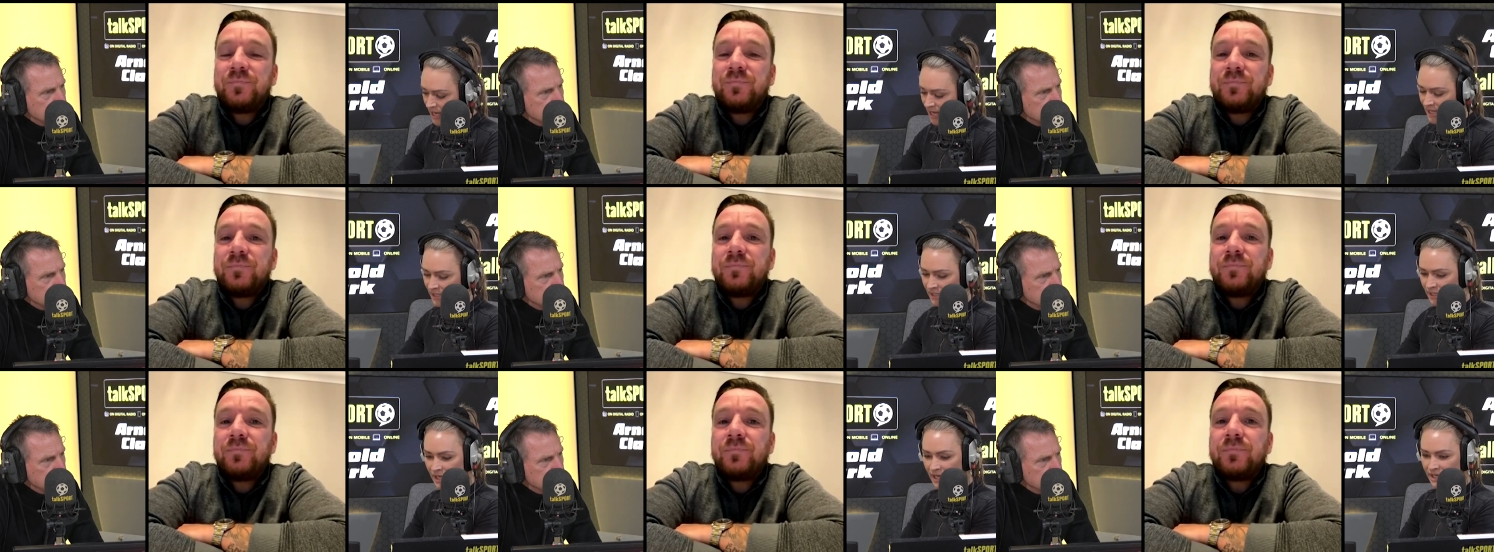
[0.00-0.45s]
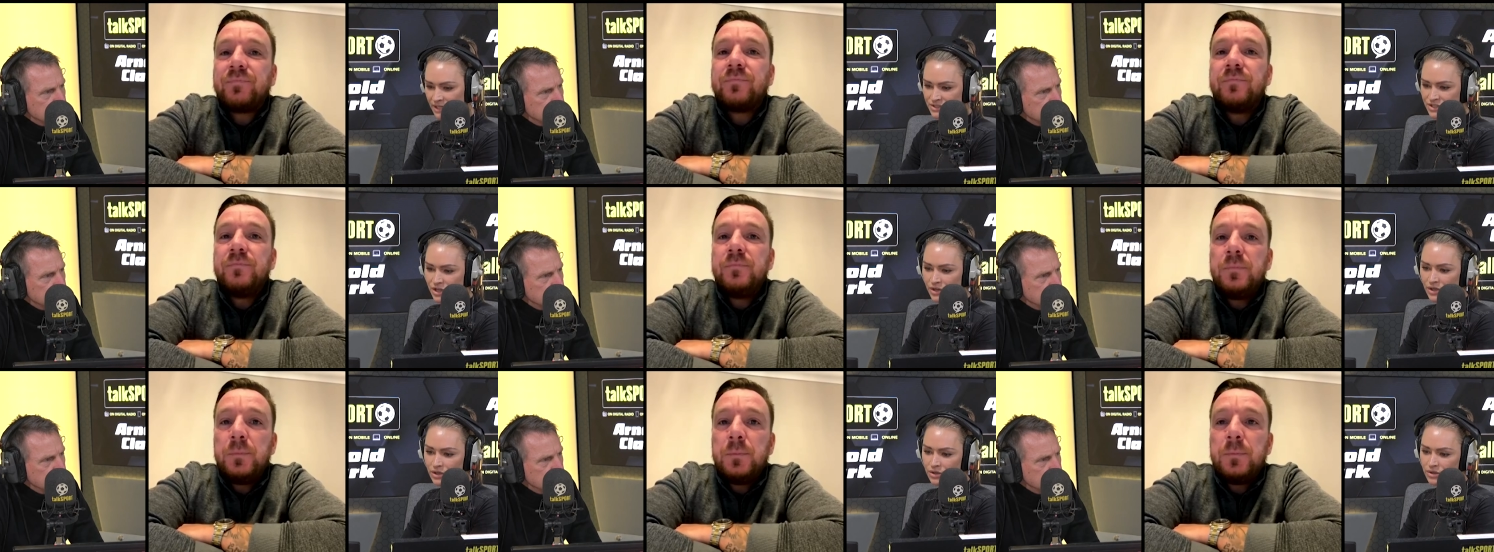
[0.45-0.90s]
Speaker 1: and
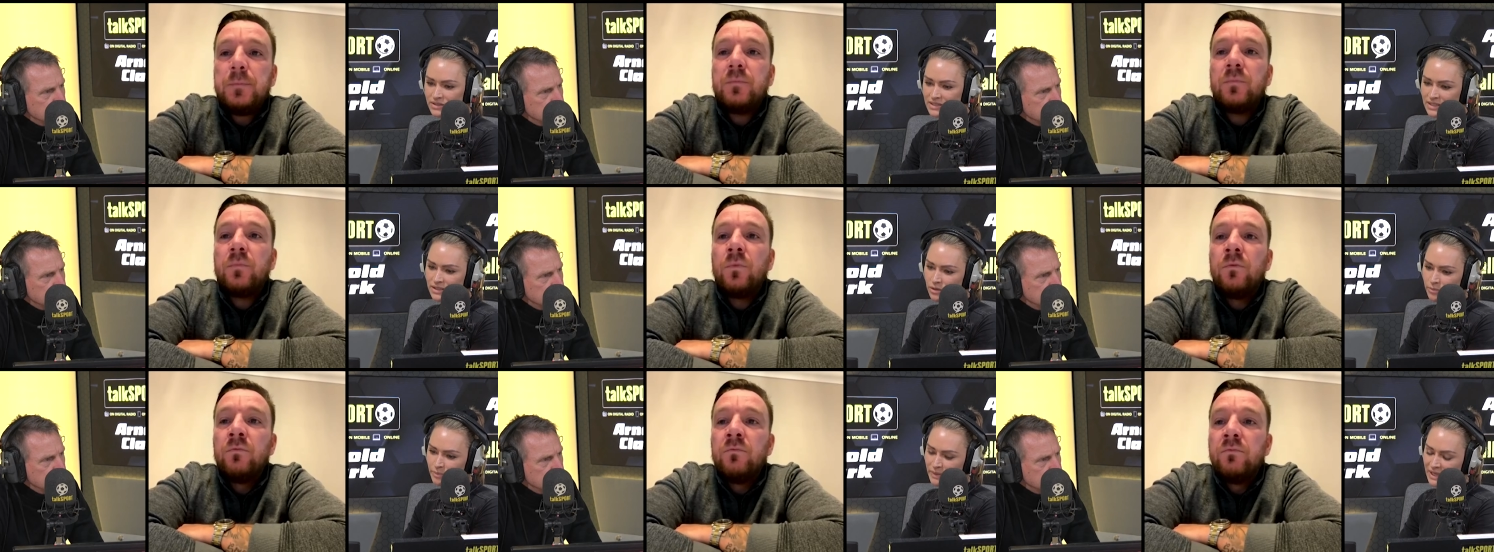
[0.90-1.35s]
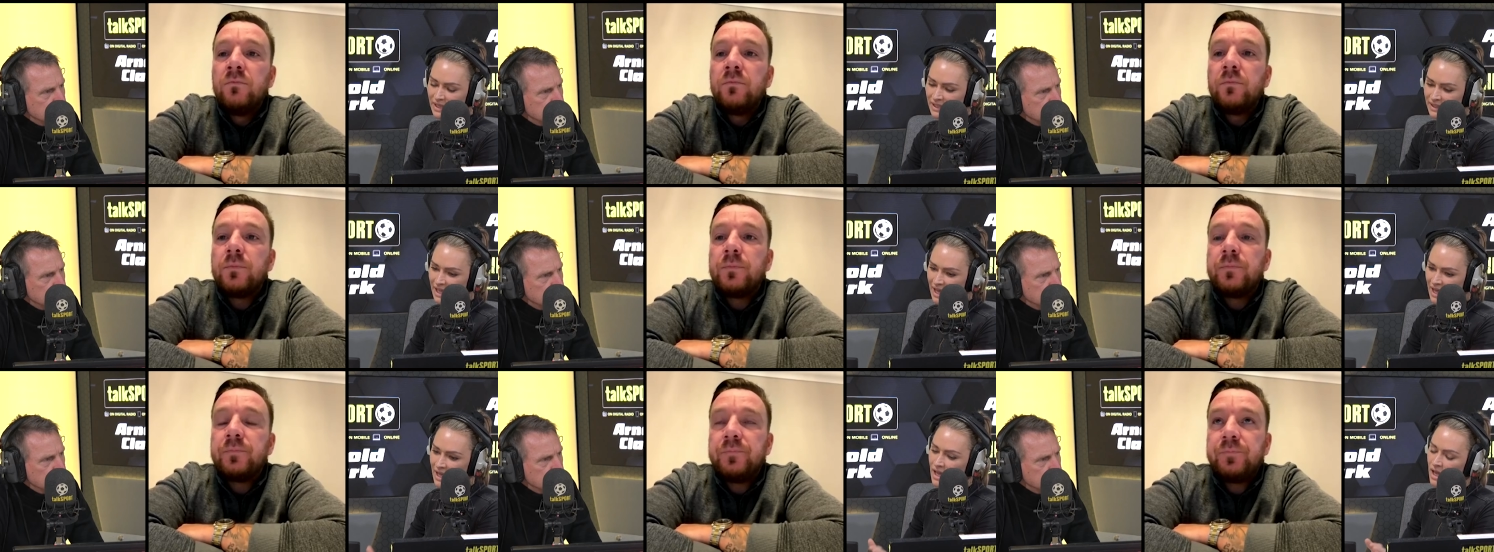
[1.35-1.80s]
Antonio Conte not
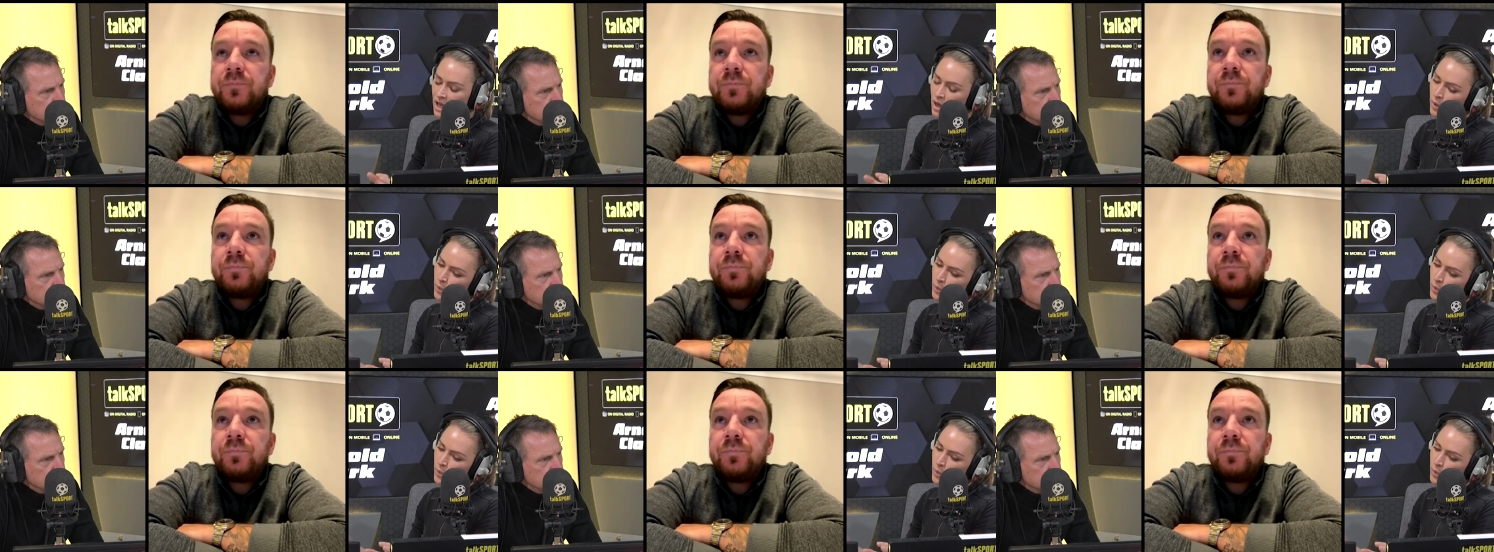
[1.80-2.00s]
being there,